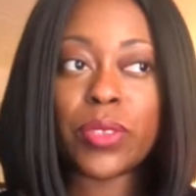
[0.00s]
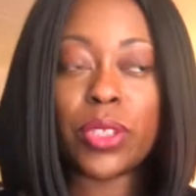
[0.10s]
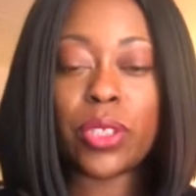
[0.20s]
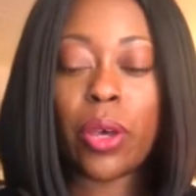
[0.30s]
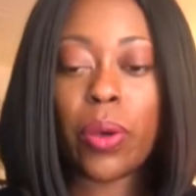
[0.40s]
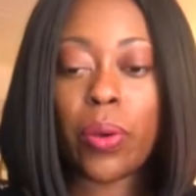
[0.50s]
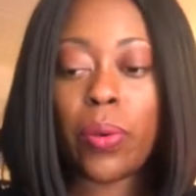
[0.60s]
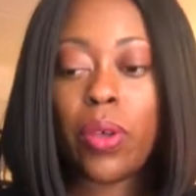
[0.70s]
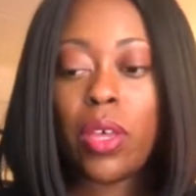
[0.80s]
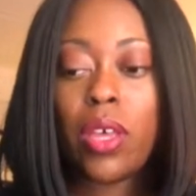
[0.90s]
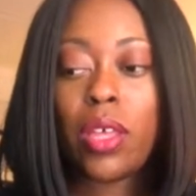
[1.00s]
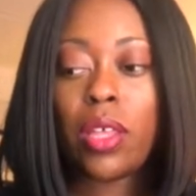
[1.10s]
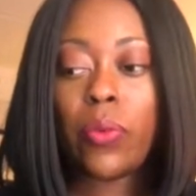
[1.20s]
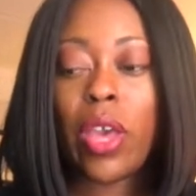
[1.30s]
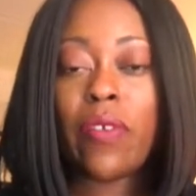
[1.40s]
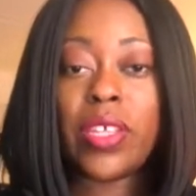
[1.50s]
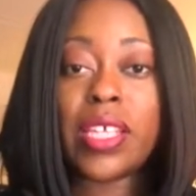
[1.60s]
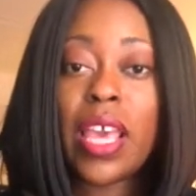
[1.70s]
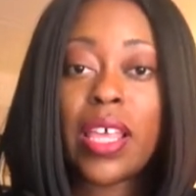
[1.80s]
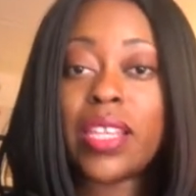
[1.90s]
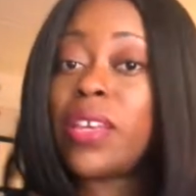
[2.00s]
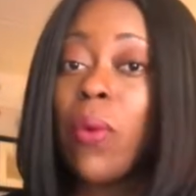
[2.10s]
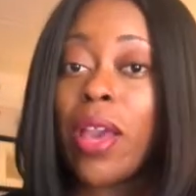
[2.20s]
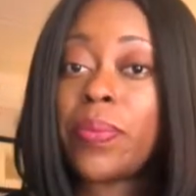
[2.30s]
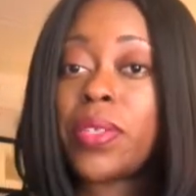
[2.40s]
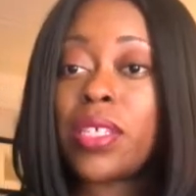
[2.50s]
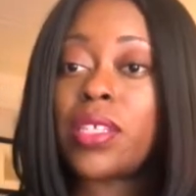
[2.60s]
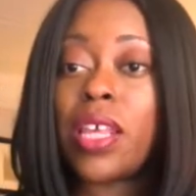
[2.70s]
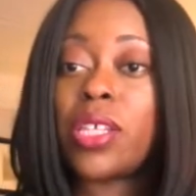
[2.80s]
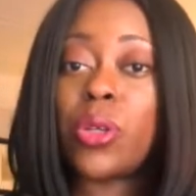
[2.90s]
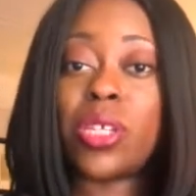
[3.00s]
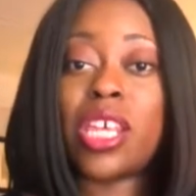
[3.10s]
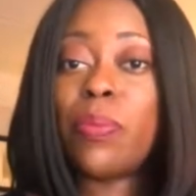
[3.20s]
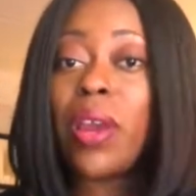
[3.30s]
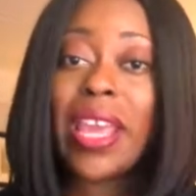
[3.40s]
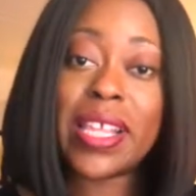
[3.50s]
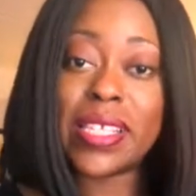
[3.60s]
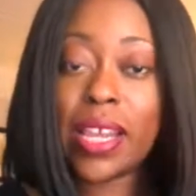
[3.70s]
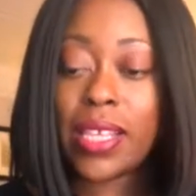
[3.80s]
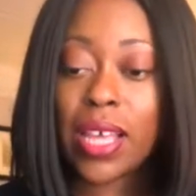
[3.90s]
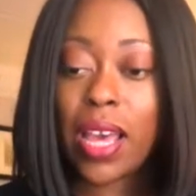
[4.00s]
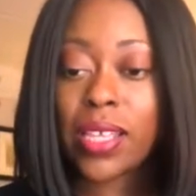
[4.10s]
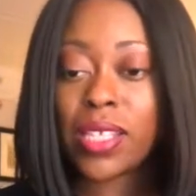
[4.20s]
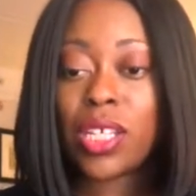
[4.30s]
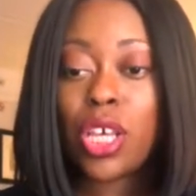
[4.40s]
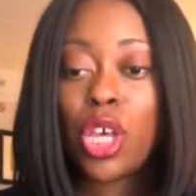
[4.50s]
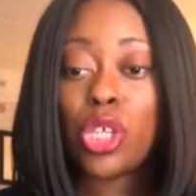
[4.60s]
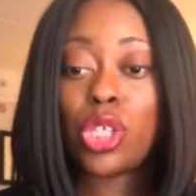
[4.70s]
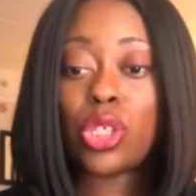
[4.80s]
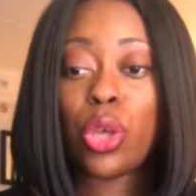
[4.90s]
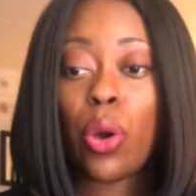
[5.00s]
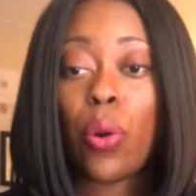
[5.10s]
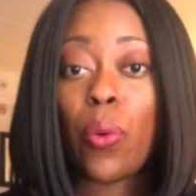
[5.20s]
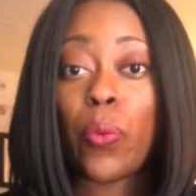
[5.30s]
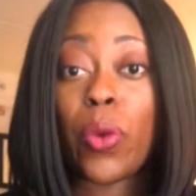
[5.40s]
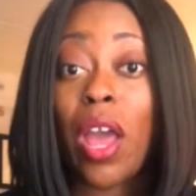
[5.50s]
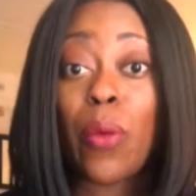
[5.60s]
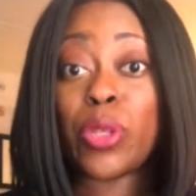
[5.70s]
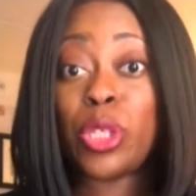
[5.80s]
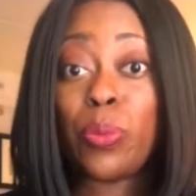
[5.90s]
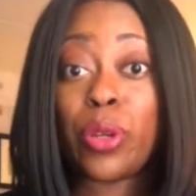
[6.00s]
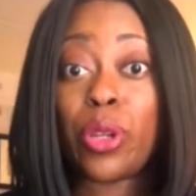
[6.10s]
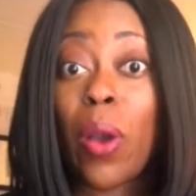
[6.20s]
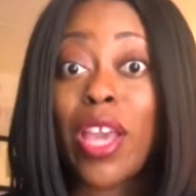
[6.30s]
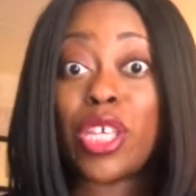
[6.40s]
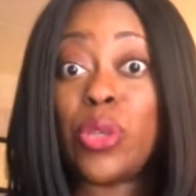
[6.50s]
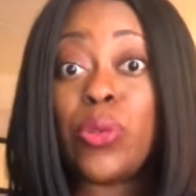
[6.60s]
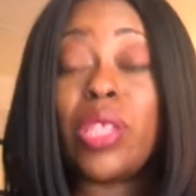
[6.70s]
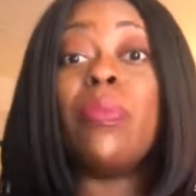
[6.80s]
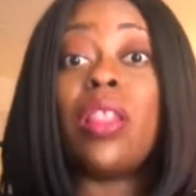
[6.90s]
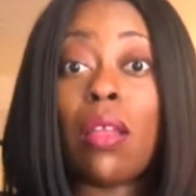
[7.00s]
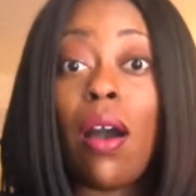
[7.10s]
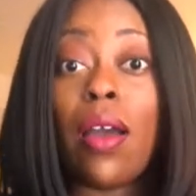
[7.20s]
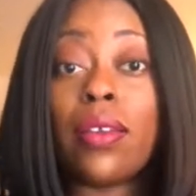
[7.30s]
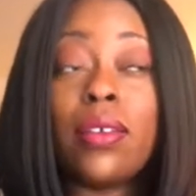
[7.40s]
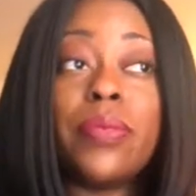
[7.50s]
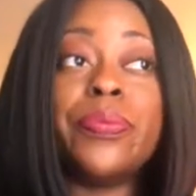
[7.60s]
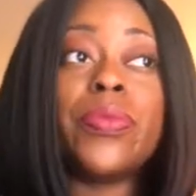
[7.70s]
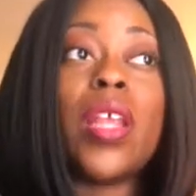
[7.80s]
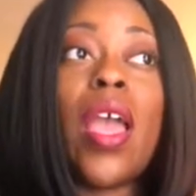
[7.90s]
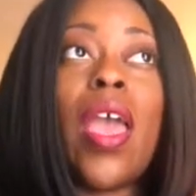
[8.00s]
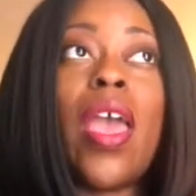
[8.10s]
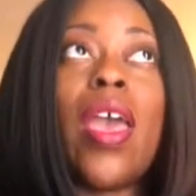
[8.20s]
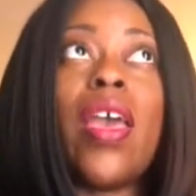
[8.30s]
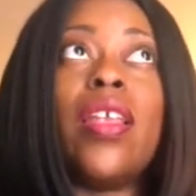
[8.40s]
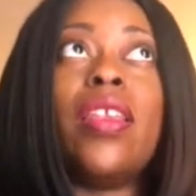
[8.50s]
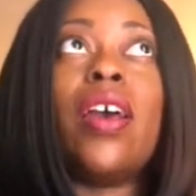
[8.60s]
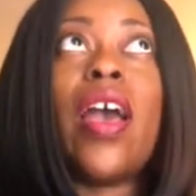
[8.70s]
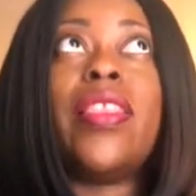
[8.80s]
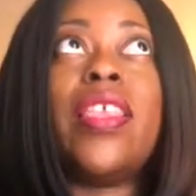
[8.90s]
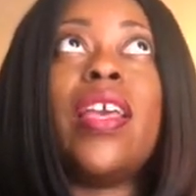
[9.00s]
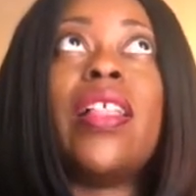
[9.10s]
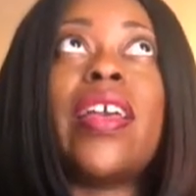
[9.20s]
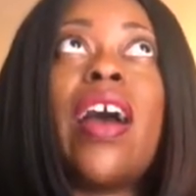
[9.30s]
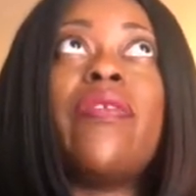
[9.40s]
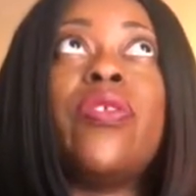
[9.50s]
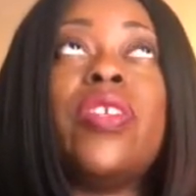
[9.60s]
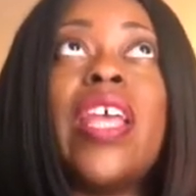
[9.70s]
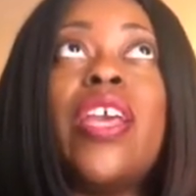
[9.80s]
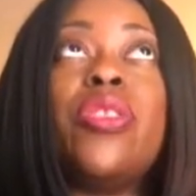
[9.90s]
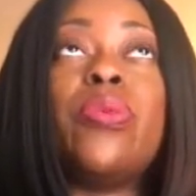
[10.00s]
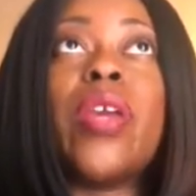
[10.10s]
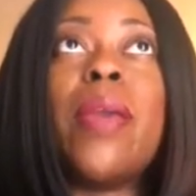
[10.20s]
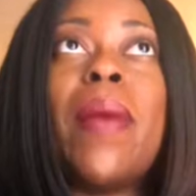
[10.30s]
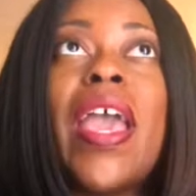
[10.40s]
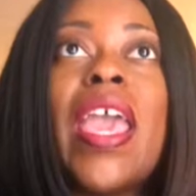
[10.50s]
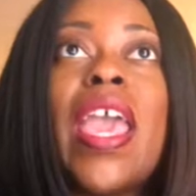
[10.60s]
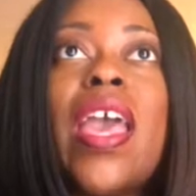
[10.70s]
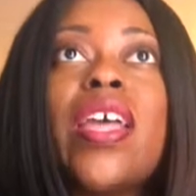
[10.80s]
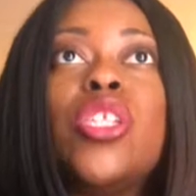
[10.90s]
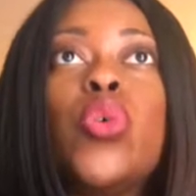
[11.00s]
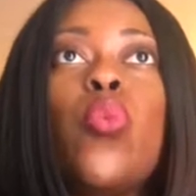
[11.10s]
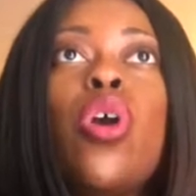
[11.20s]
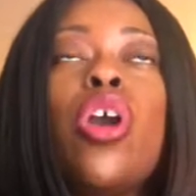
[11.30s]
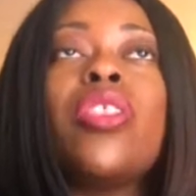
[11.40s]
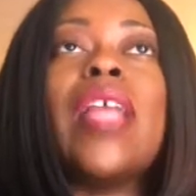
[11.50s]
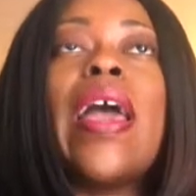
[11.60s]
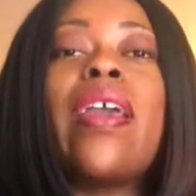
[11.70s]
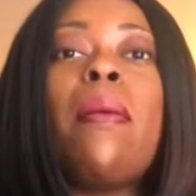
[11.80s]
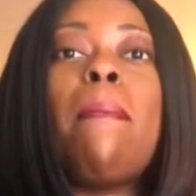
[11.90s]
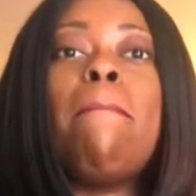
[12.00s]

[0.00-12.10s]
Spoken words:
so we have these handy wipes sanitizers to keep our hands sanitized. So when I was super new, I used them a lot, and I think like after the day three, my hands were like